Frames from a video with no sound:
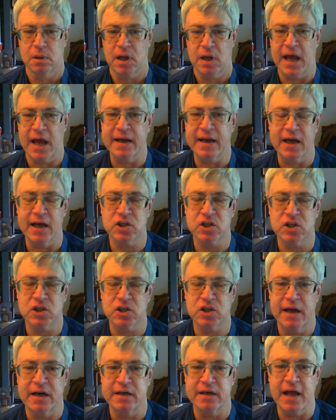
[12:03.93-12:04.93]
And
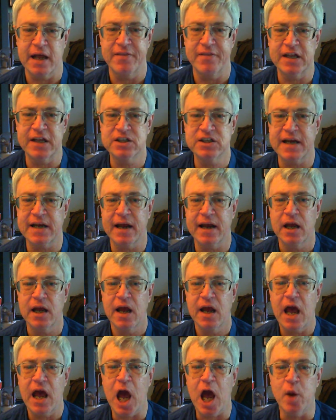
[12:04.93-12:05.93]
then say,
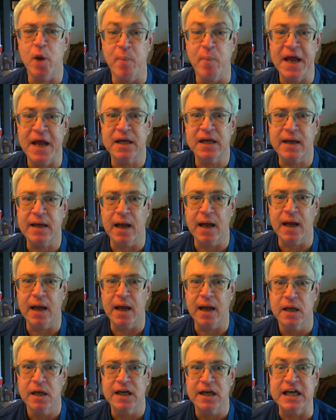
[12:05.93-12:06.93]
and Medicaid
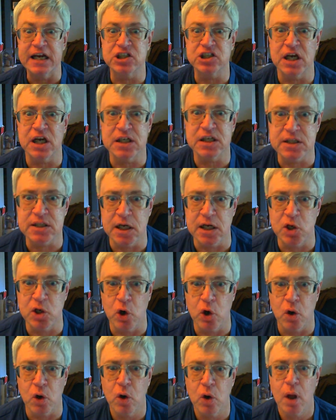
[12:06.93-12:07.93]
is a
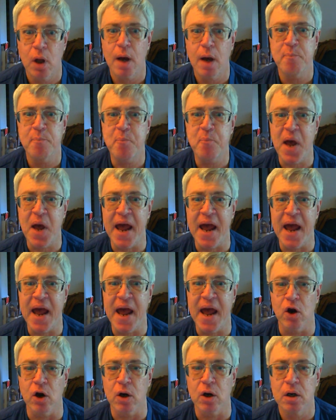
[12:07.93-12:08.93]

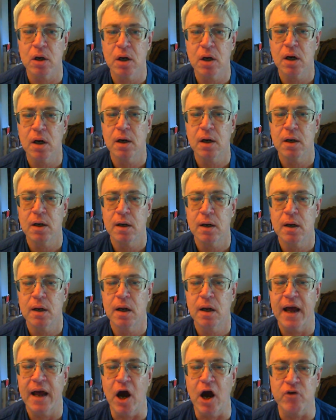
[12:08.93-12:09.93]
single-payer
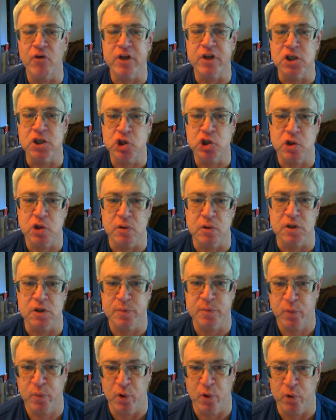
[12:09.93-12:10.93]
health insurance
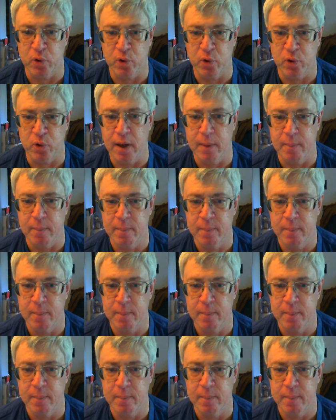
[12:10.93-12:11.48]
program.